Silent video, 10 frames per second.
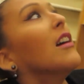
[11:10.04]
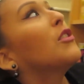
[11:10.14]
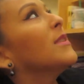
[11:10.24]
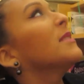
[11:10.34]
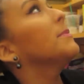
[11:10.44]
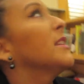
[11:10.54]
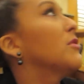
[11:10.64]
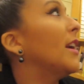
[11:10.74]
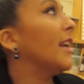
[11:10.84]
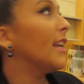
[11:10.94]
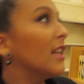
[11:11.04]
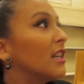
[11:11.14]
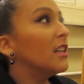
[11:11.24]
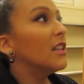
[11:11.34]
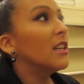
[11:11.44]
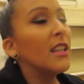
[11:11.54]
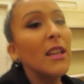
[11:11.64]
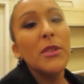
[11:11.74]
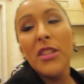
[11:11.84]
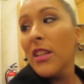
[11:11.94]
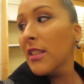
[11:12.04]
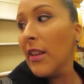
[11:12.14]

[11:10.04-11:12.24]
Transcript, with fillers: Christmas, right? Yeah, yeah we should